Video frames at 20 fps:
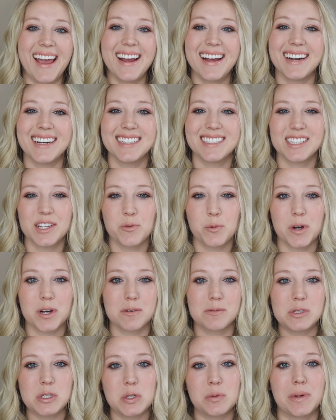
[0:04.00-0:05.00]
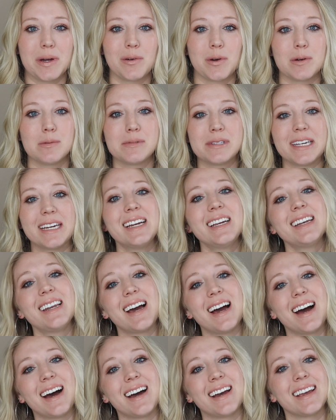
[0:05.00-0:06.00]
Hey guys and welcome to my website.
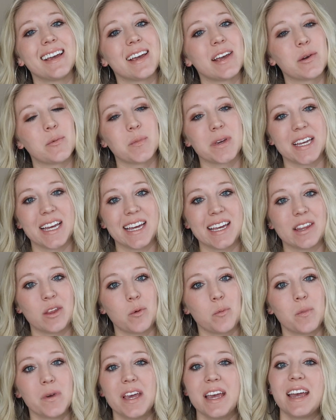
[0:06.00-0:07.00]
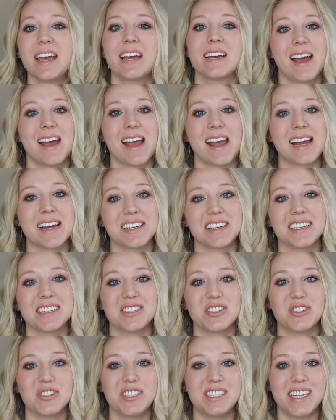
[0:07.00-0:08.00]
I am McKayla Bee
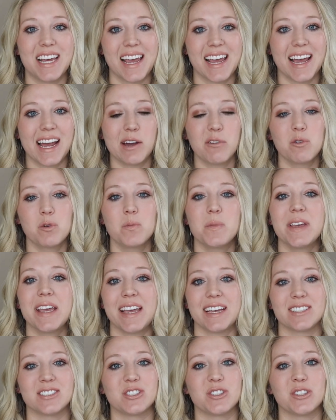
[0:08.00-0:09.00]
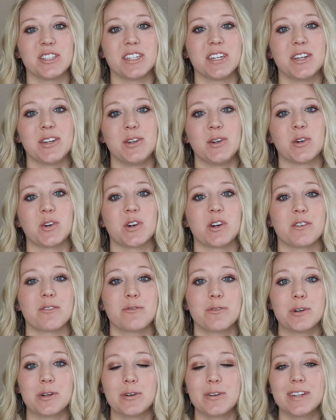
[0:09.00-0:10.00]
and today I will be answering your
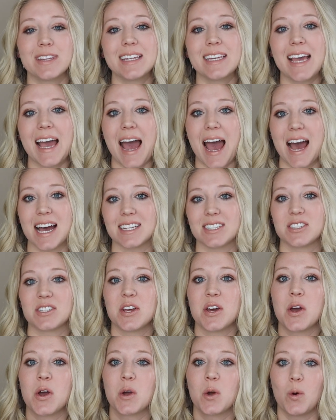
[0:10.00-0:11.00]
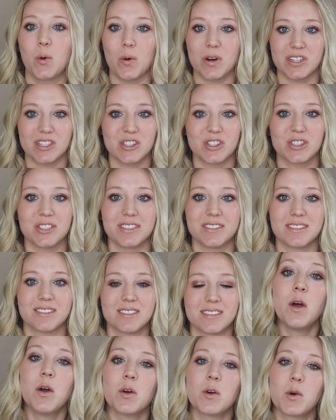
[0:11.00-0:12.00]
frequently asked
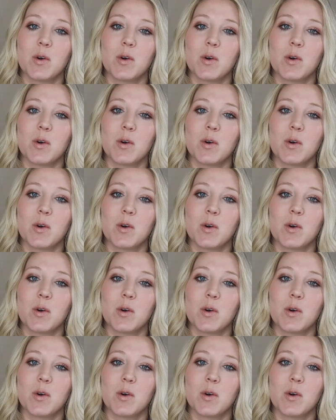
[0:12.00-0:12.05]
questions.